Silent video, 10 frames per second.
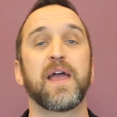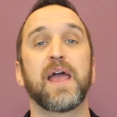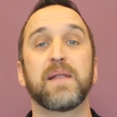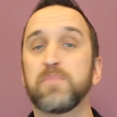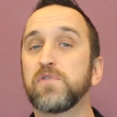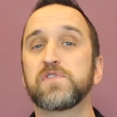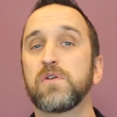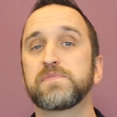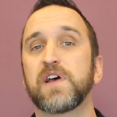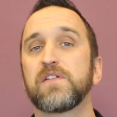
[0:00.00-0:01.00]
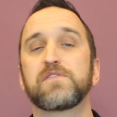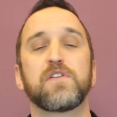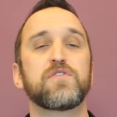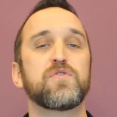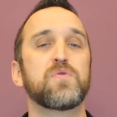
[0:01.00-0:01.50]
and most home
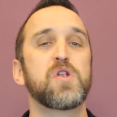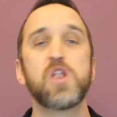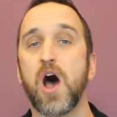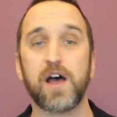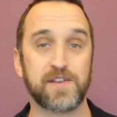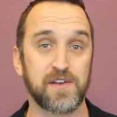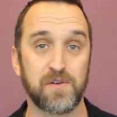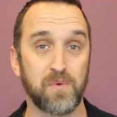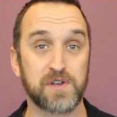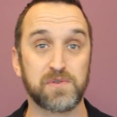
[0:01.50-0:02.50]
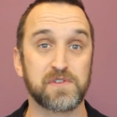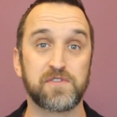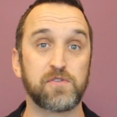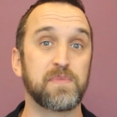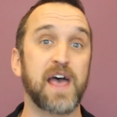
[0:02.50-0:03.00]
sellers do not want to
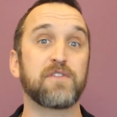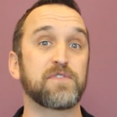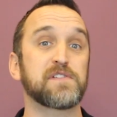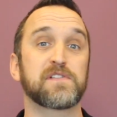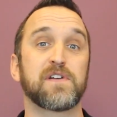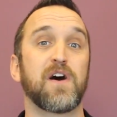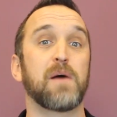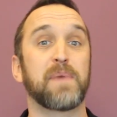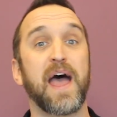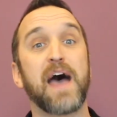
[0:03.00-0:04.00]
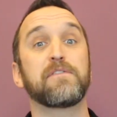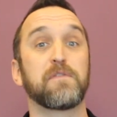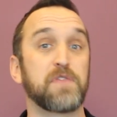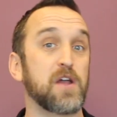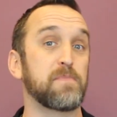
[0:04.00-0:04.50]
assume that risk on behalf
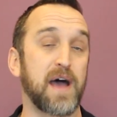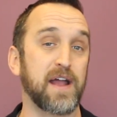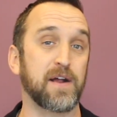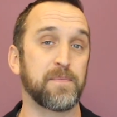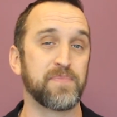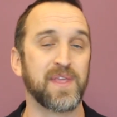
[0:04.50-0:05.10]
of their buyer.